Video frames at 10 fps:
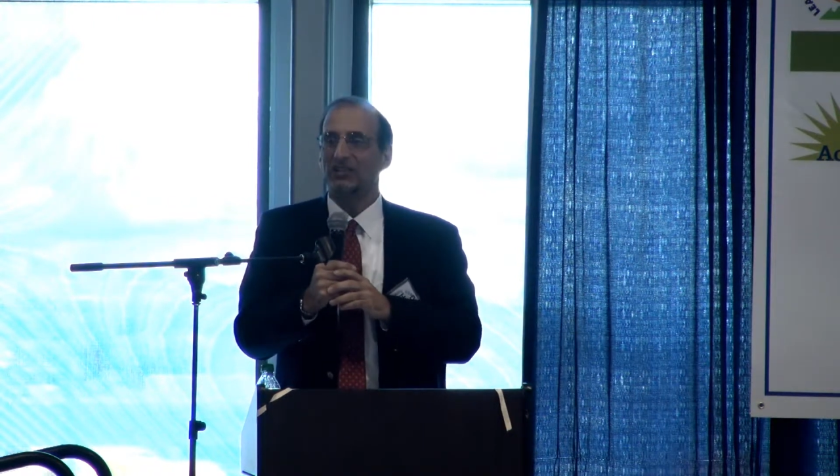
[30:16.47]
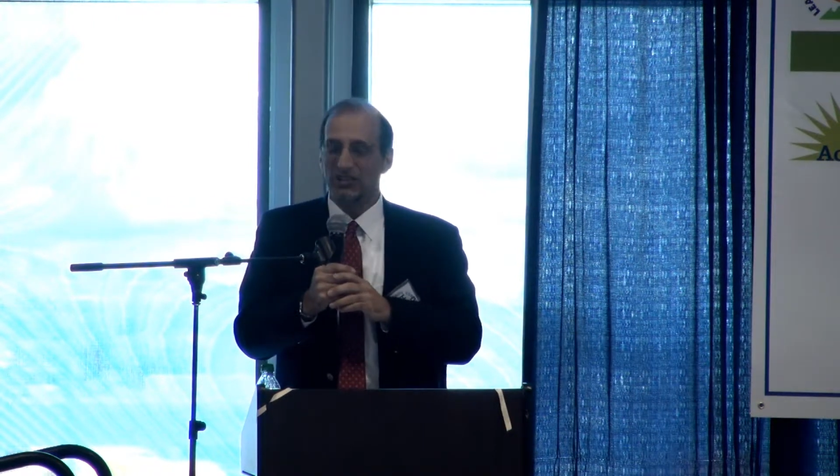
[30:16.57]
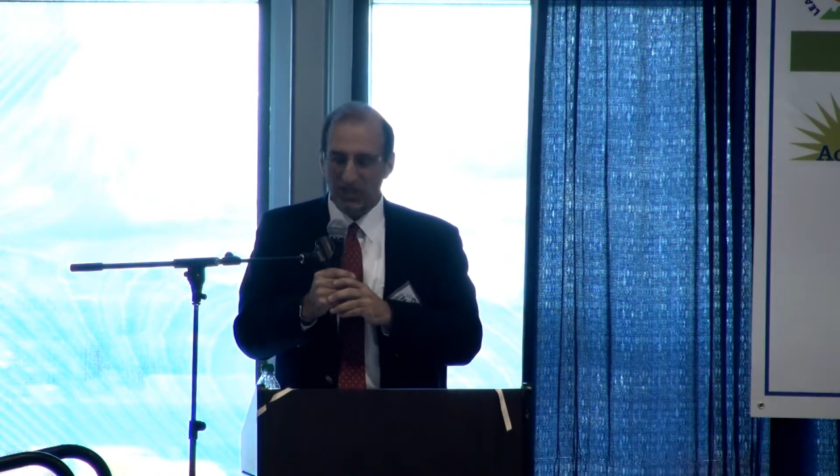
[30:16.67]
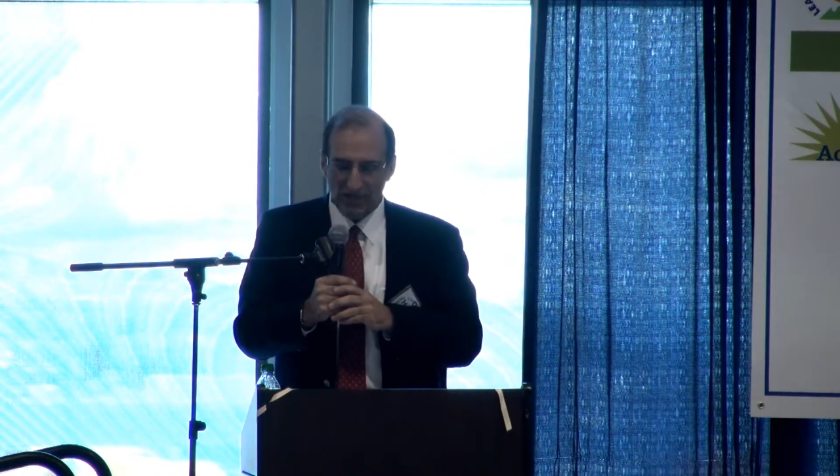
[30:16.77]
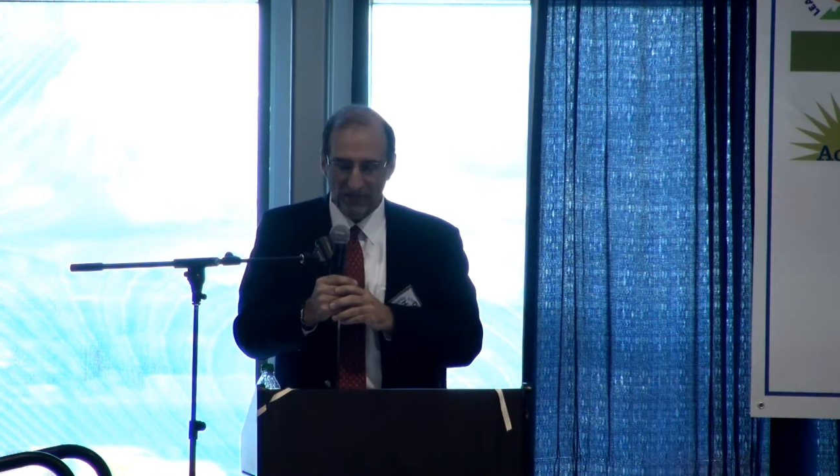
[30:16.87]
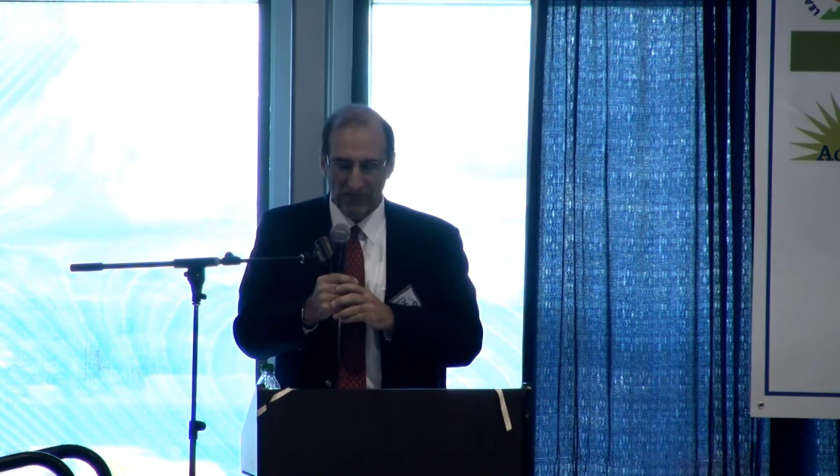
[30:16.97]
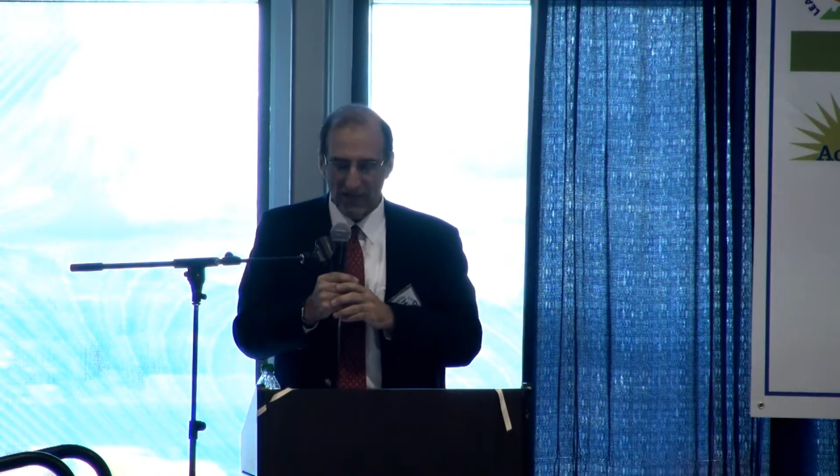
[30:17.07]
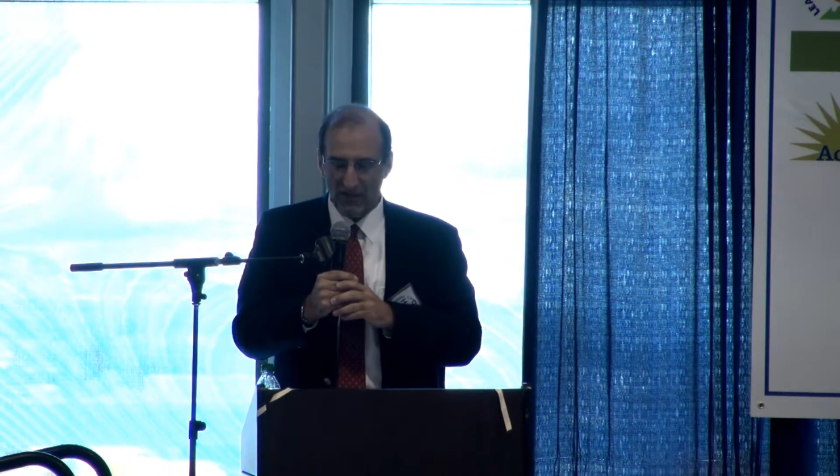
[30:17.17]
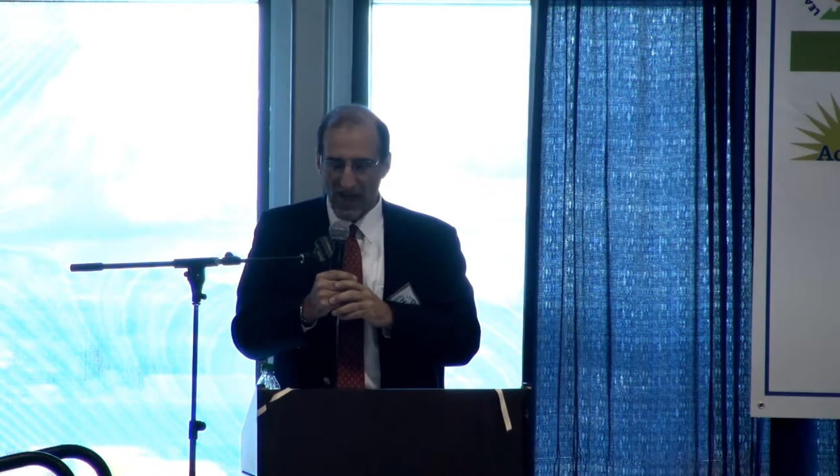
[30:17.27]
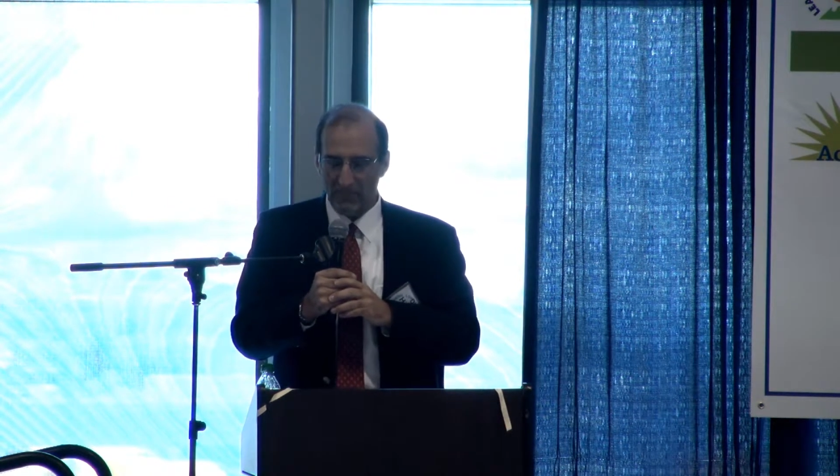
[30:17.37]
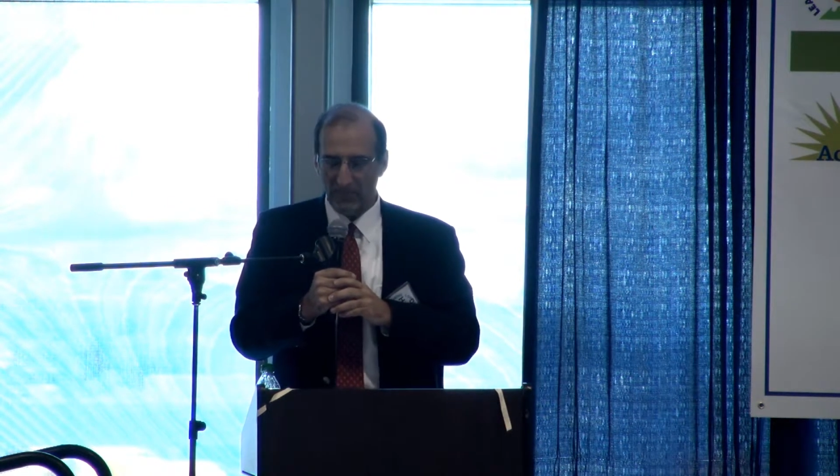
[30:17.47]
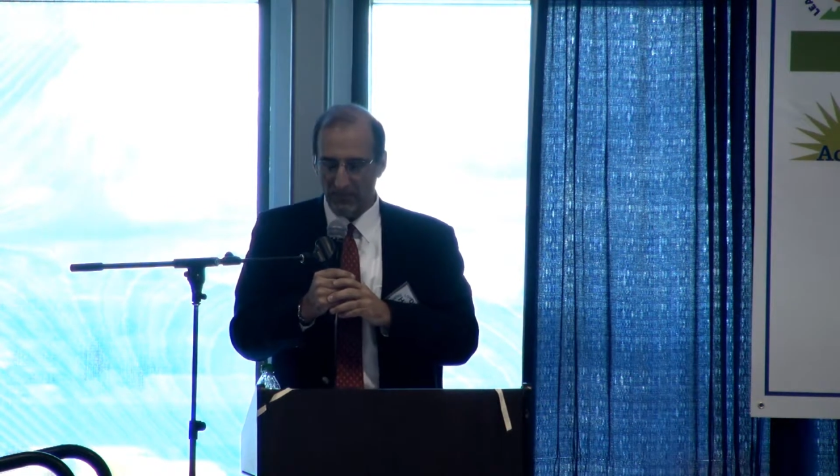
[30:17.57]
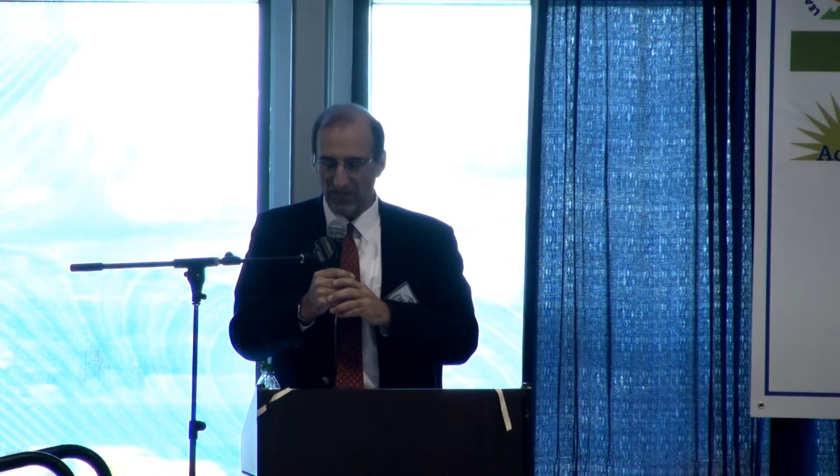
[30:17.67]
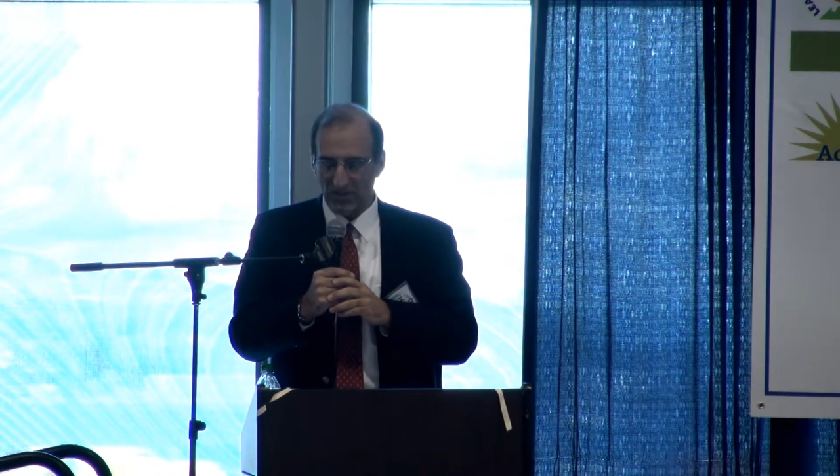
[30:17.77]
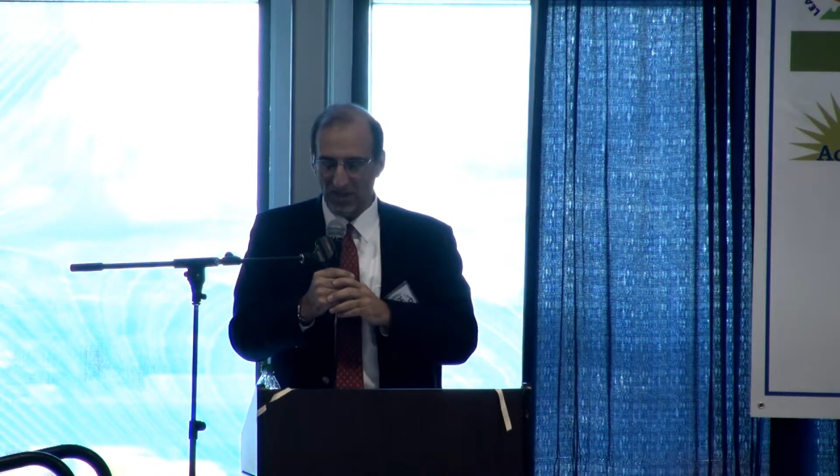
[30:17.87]
still feel
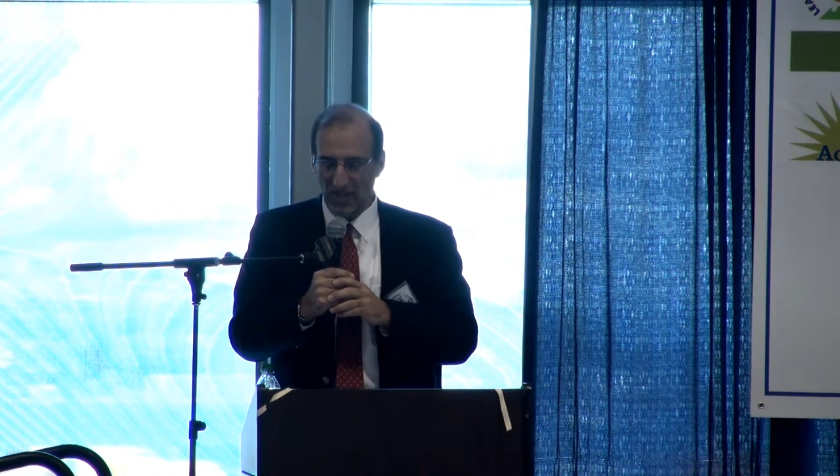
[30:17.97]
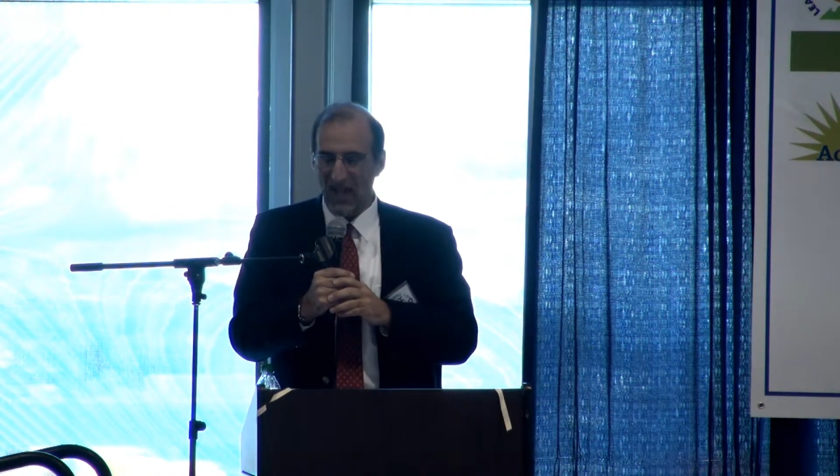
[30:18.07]
optimistic.